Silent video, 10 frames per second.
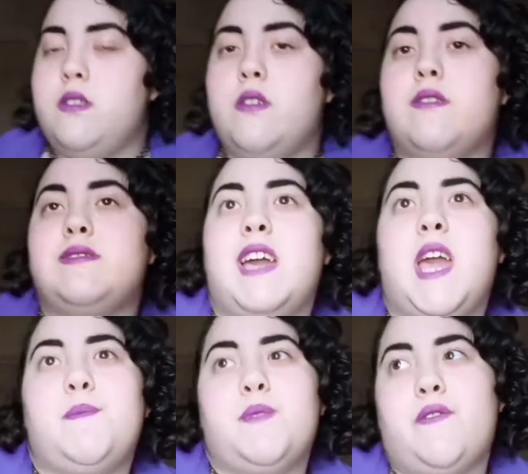Or
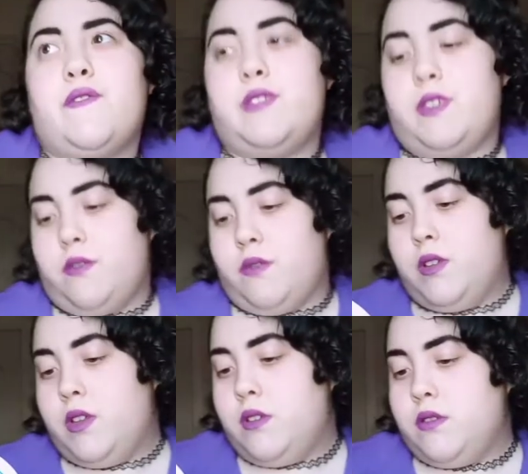type of,
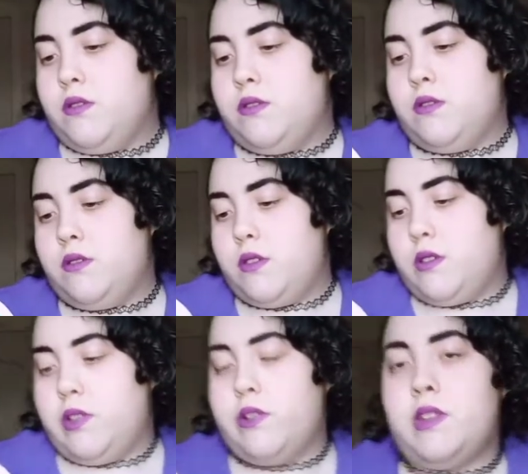
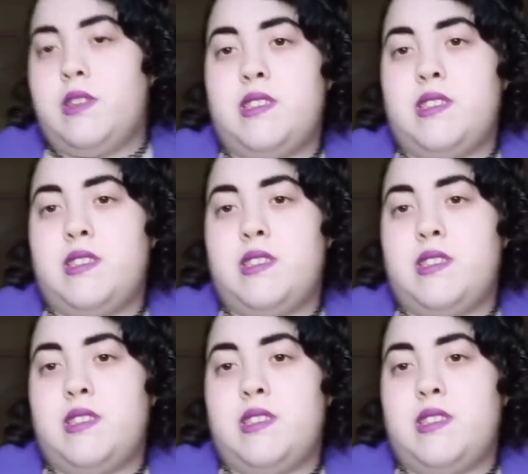learning